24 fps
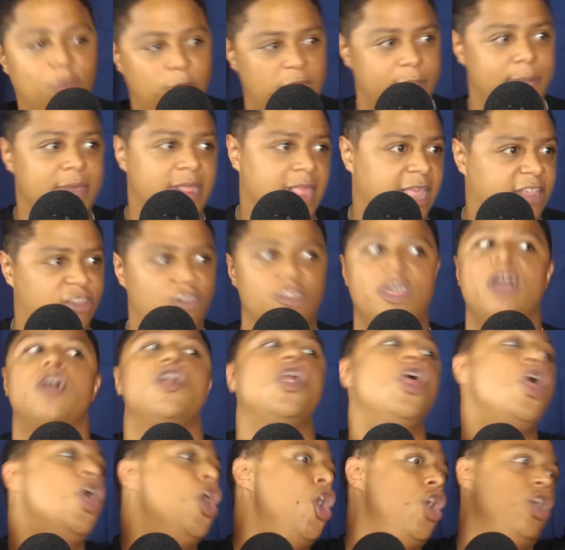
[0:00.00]
what he meant. Like, so
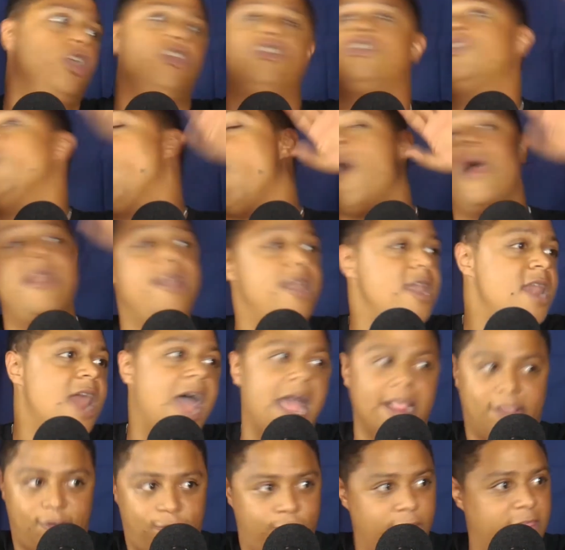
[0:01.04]
they're going
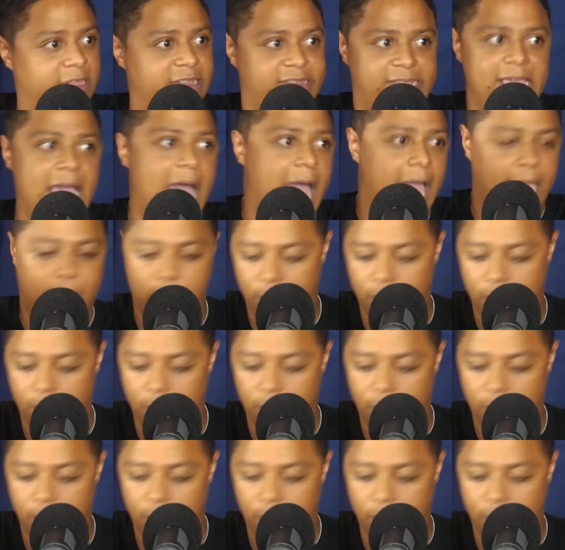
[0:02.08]
nuts for this guy,